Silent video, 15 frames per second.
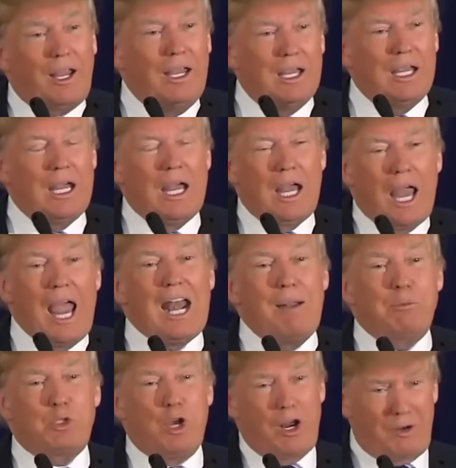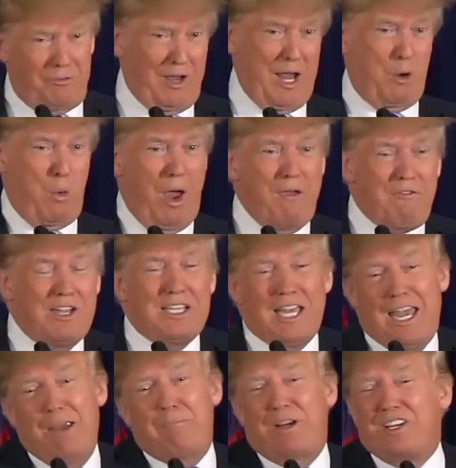Okay? And I'm sort of like waving
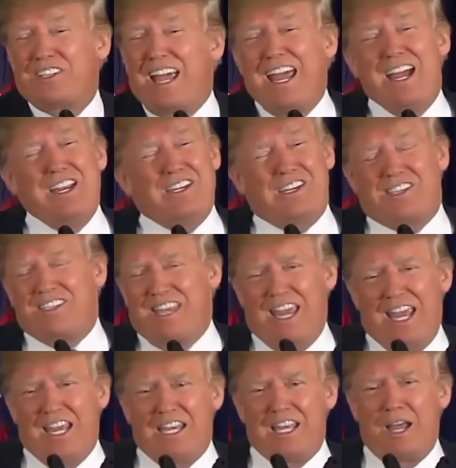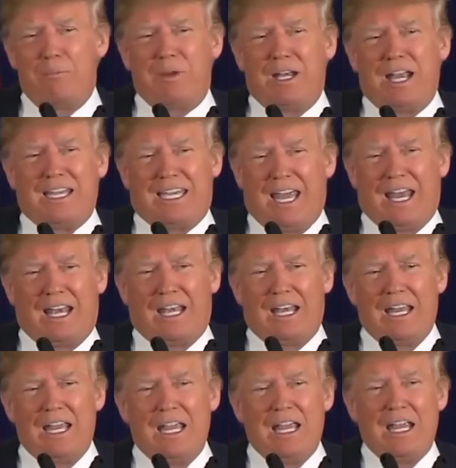to him because I understand. I mean, I get it.